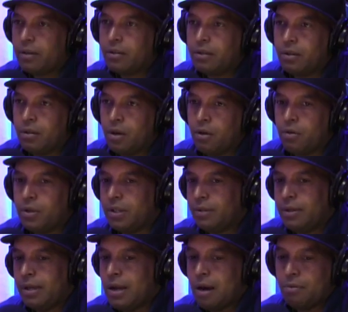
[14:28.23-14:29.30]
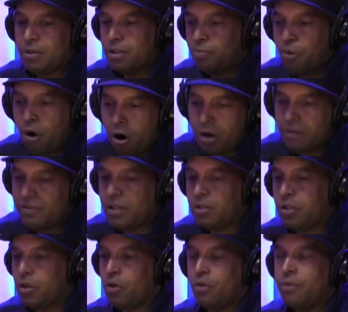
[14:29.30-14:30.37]
Yeah. You know, and and I was a part of it.
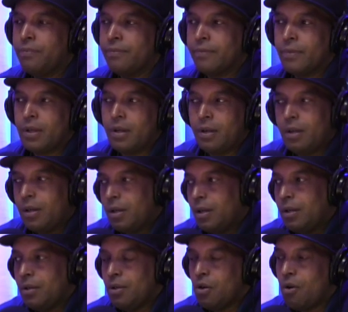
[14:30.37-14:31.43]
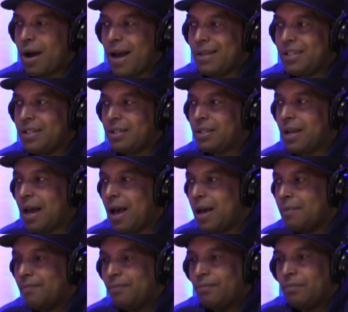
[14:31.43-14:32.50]
So, you know, I just
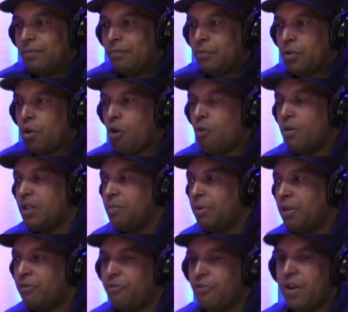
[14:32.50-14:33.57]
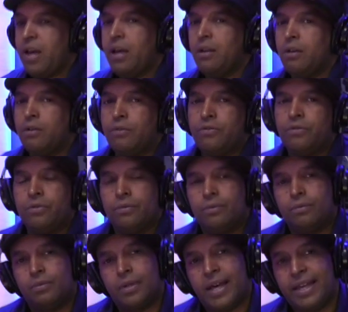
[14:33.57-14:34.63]
I was always been a fan of
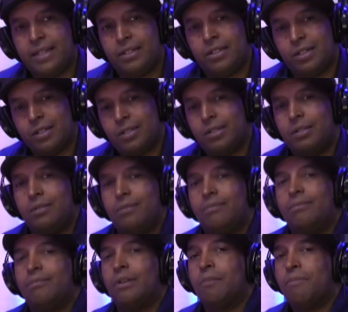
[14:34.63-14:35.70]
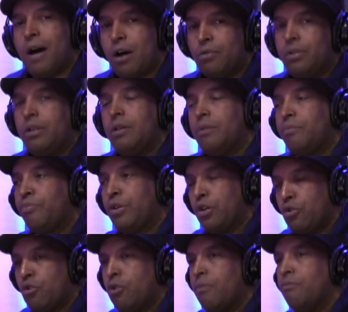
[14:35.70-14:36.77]
like just about the
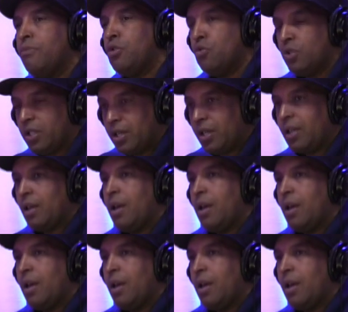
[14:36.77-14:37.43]
pure music